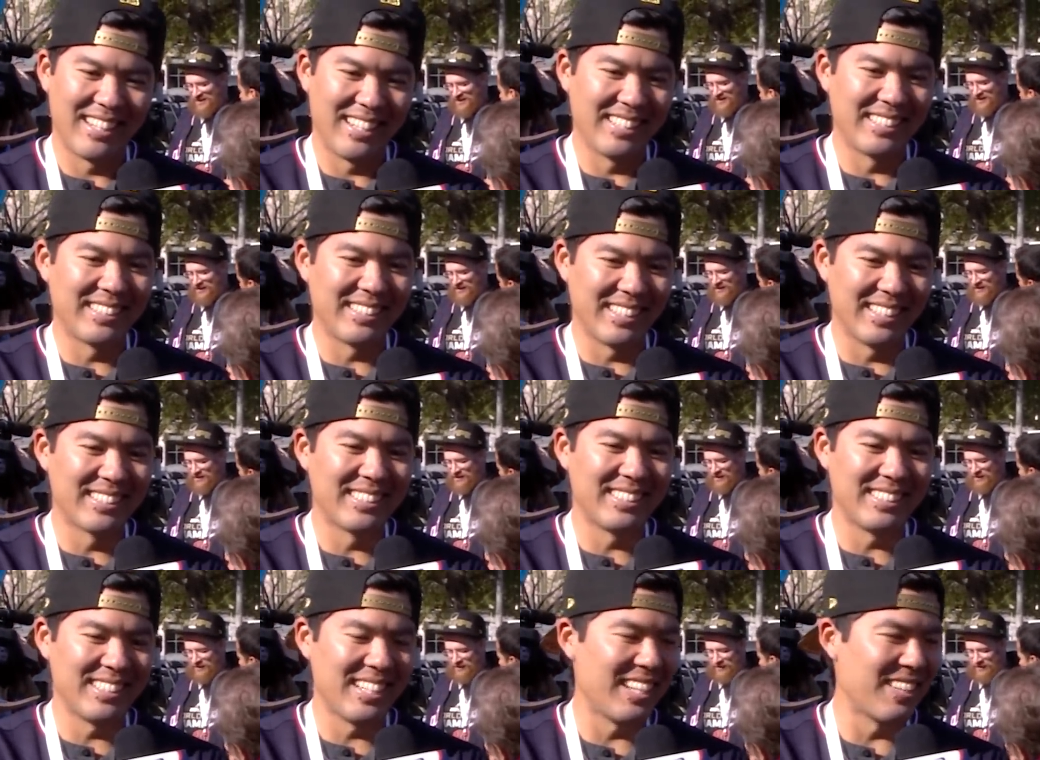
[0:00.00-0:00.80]
Speaker 1: this
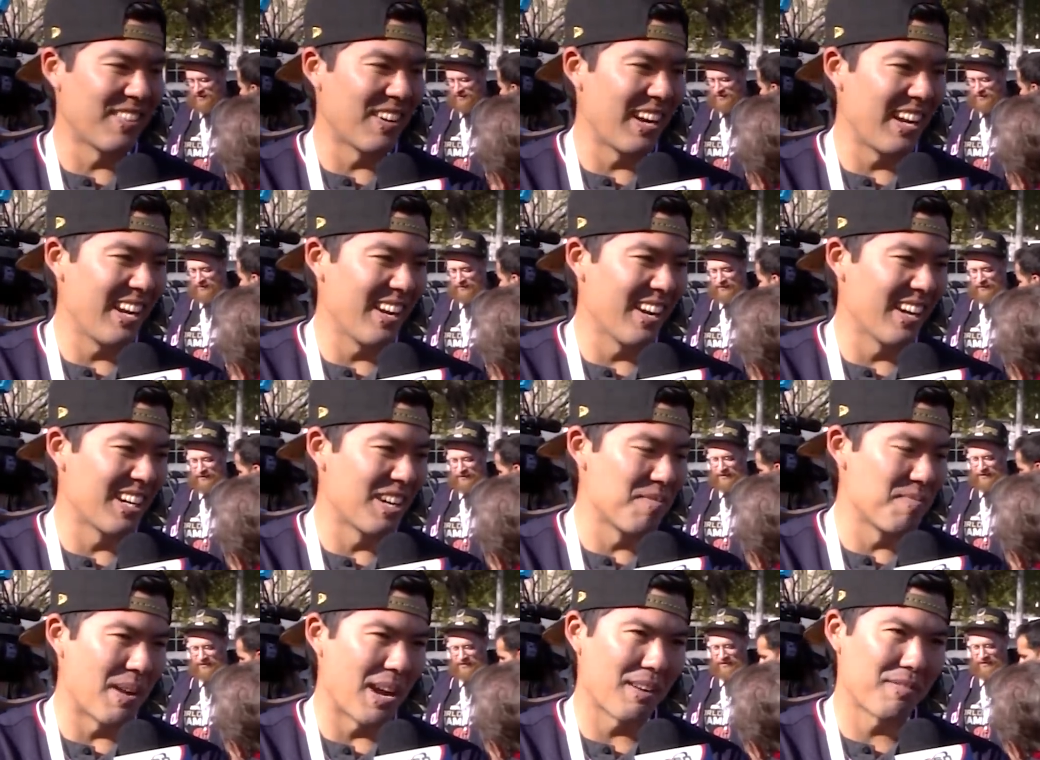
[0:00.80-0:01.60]
is it right here. I
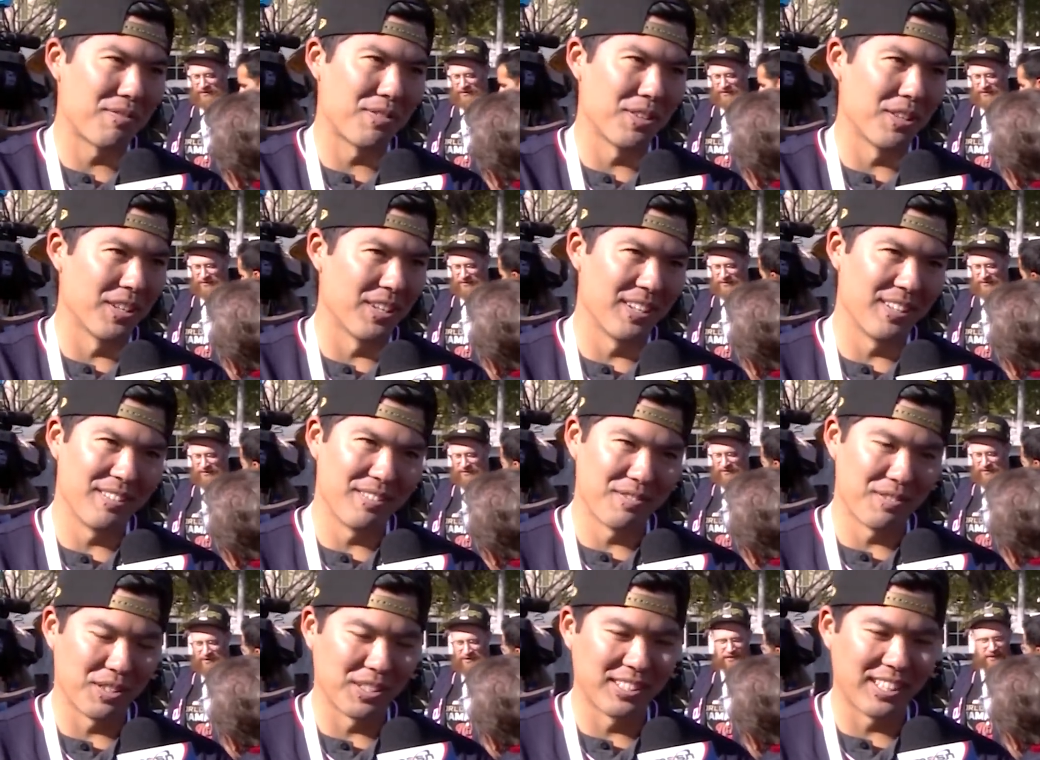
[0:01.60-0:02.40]
come back for
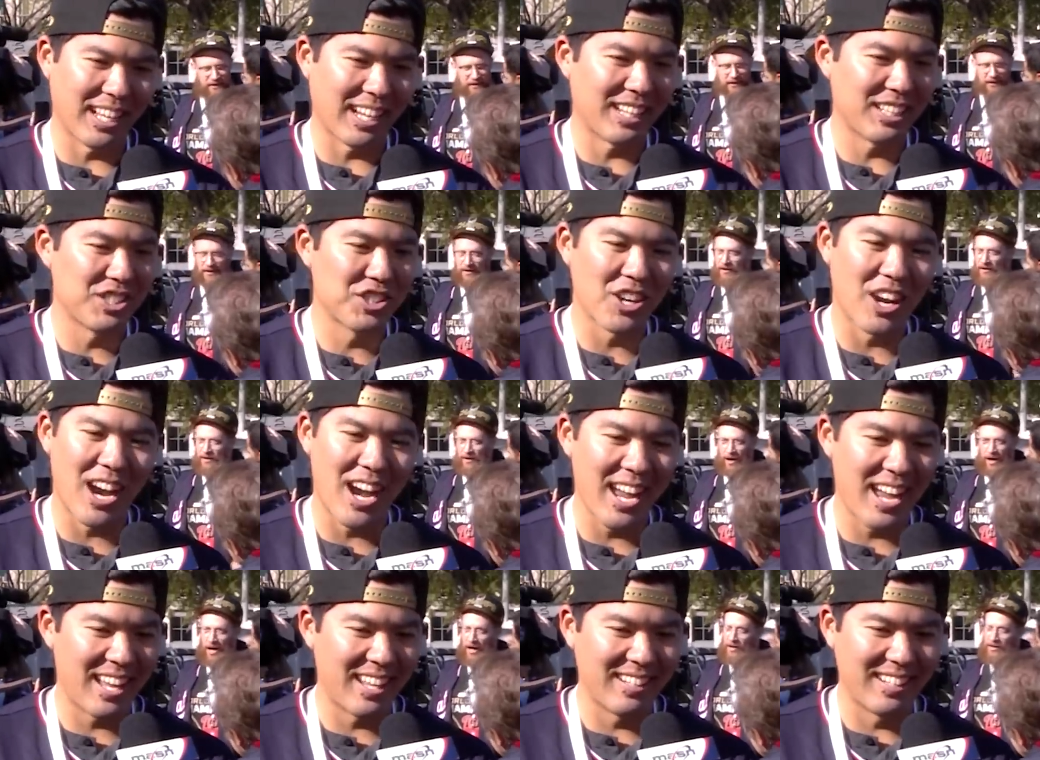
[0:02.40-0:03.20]
a second
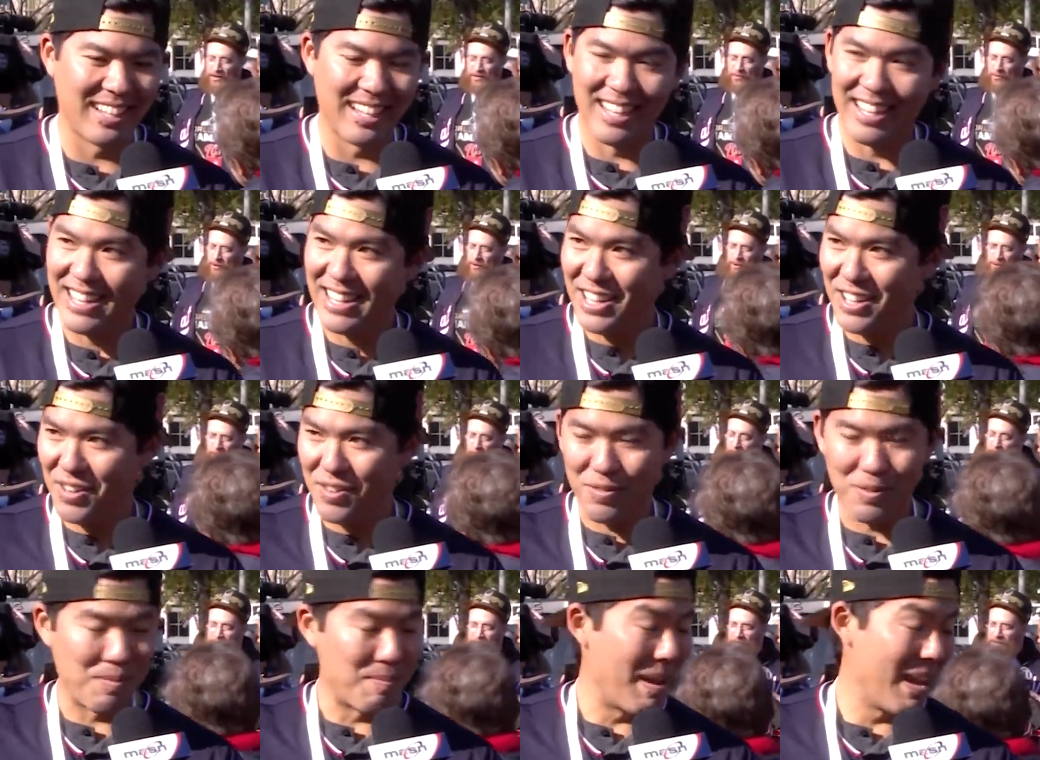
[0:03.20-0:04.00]
try, and
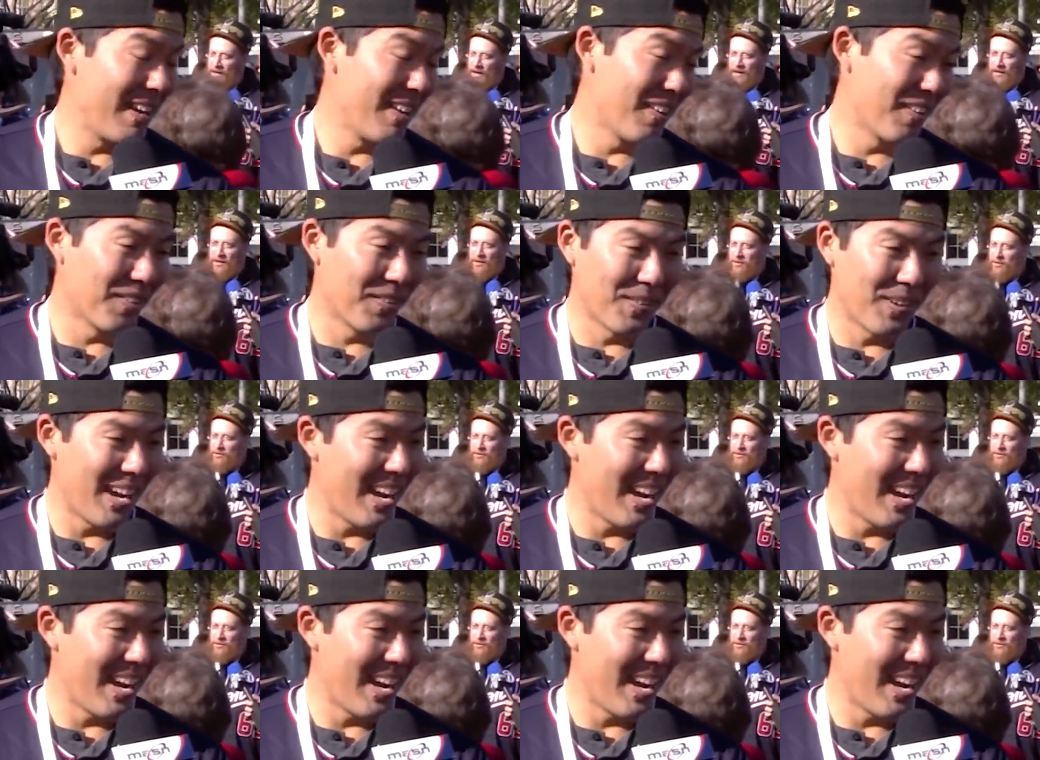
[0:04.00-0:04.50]
we made it all the